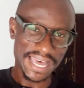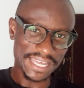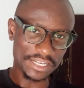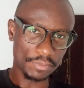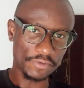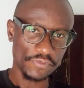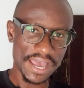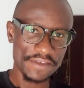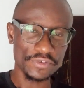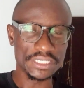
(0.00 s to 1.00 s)
And number
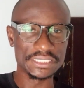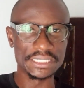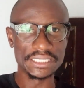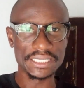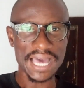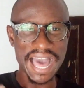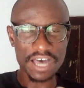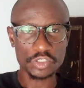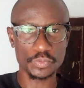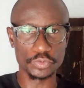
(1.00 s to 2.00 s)
five is the
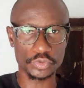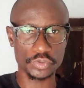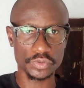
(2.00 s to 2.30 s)
output.